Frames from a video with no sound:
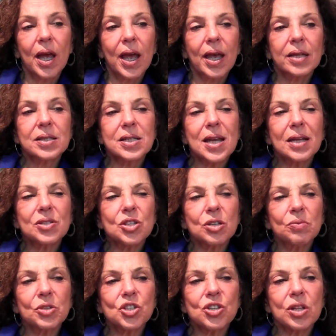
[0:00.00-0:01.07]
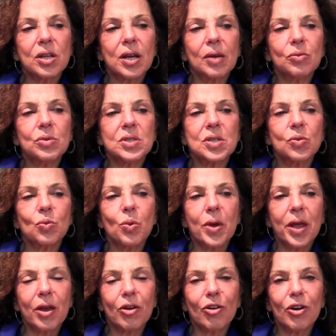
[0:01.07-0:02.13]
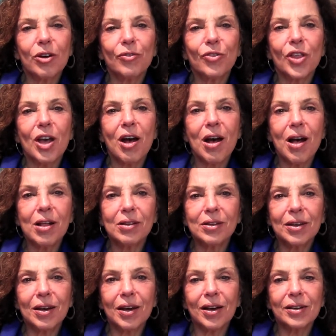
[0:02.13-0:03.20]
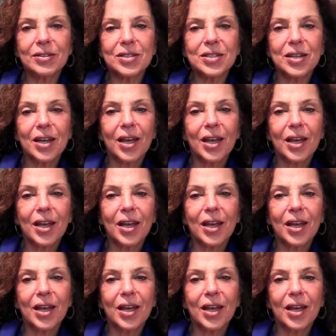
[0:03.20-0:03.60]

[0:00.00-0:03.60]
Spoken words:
It's not so much that I was aware of the Holocaust,